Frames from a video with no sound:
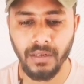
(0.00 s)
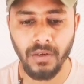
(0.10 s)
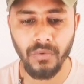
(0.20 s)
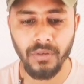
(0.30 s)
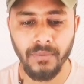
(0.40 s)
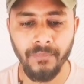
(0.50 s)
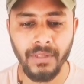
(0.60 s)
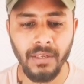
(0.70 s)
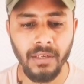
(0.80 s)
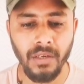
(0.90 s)
account.
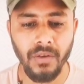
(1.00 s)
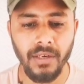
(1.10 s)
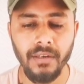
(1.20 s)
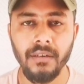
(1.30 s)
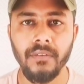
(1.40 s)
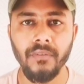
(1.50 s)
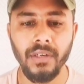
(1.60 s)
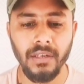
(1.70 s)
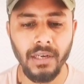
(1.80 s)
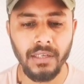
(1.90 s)
Now it
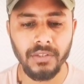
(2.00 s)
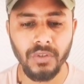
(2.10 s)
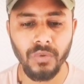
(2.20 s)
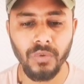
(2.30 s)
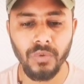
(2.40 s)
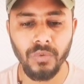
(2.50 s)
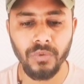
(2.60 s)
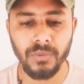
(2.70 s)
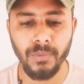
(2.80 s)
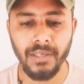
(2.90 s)
will ask you
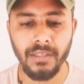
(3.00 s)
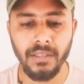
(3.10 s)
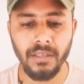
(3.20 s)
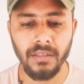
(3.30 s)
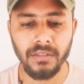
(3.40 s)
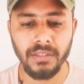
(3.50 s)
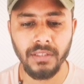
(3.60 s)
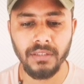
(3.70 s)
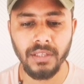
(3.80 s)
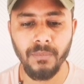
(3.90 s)
to split the
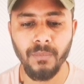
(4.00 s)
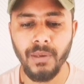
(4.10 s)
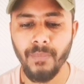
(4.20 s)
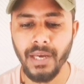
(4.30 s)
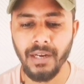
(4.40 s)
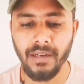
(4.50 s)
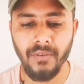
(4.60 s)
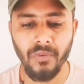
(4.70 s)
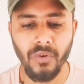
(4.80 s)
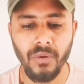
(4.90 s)
script by
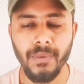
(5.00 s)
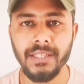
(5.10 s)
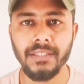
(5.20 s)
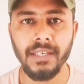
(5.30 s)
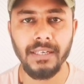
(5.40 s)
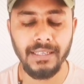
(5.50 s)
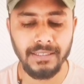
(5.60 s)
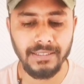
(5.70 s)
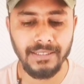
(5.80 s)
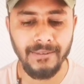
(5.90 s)
paragraph or by
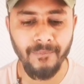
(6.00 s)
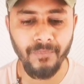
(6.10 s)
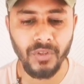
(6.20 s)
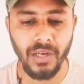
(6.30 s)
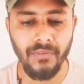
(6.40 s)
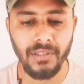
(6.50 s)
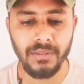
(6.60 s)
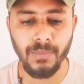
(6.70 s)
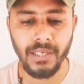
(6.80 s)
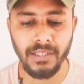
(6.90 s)
sentences. So I will
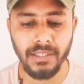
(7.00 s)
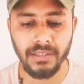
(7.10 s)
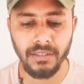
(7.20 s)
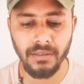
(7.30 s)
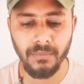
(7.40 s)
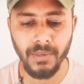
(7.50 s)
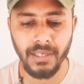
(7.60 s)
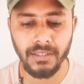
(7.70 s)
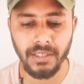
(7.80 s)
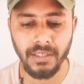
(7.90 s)
split this
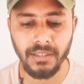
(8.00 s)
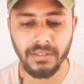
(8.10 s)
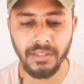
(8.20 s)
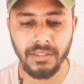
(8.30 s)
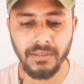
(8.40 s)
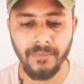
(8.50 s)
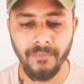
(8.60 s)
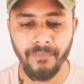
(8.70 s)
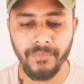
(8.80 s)
by sentences,